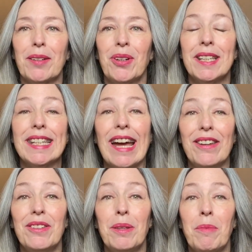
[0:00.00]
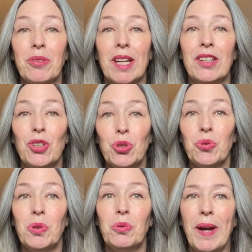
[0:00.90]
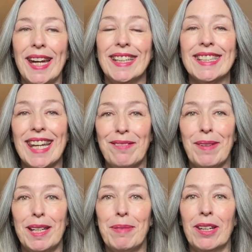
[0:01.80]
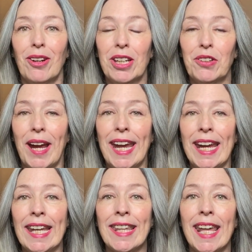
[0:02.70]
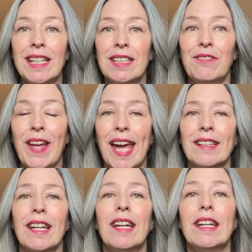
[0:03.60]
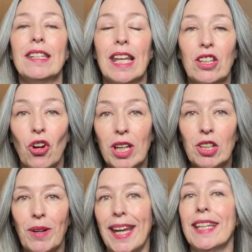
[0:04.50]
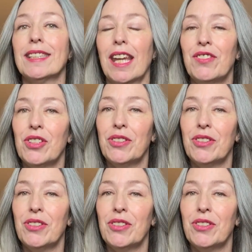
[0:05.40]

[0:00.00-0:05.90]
I'm going to tell you the most unusual way to save money by going gray, and that is the fact that going gray saves you